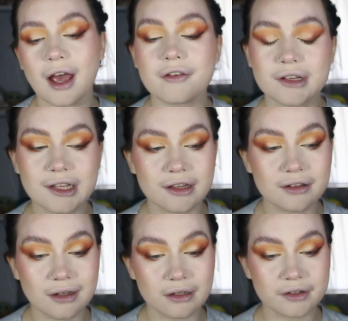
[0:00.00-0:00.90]
I really like
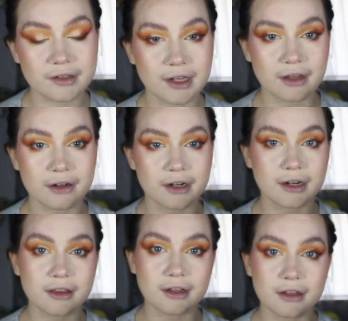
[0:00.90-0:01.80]
these colours together, and
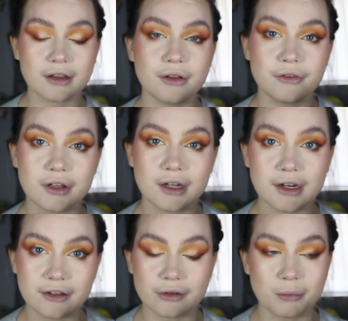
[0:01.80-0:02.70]
I think they look really
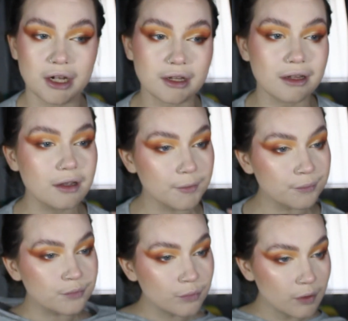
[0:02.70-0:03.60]
nice on my,
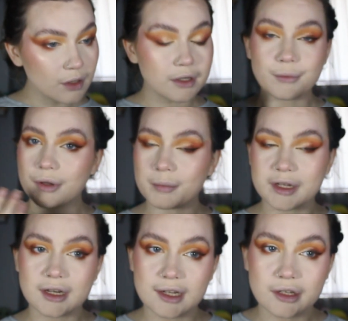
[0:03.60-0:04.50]
like with
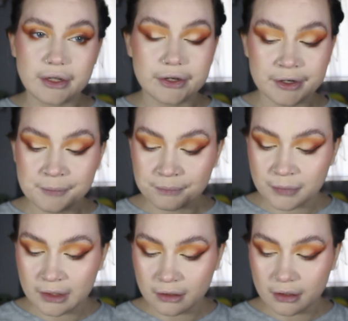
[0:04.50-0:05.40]
my eye colour.
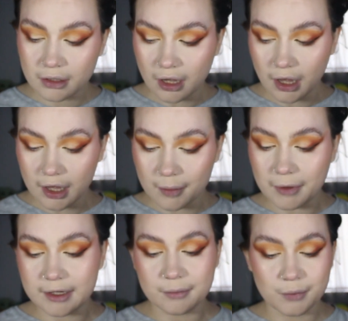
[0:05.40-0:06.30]
And
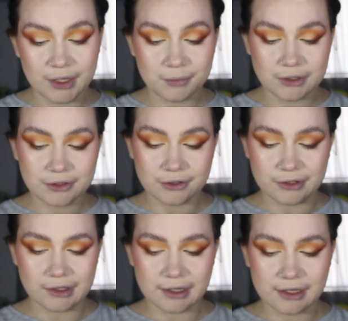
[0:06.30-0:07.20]
then what I'm going
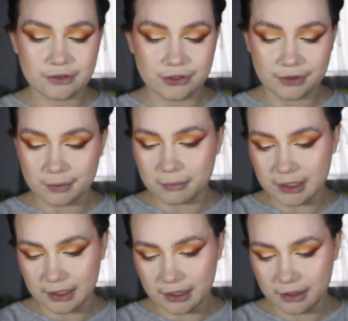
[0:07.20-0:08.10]
to do is using
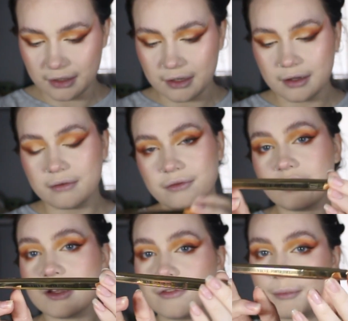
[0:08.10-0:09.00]
my
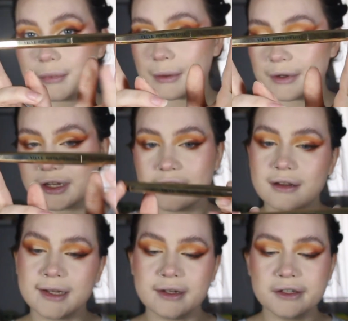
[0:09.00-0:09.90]
Vieve Power Ink
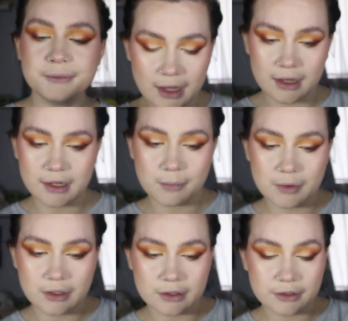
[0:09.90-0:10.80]
Liner, I'm
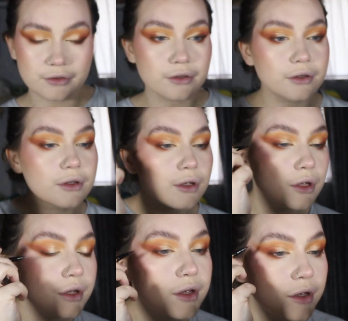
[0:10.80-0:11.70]
going to do
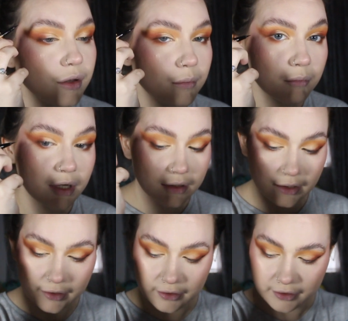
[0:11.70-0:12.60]
my
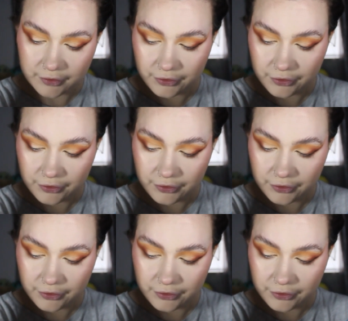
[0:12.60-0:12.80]
liner.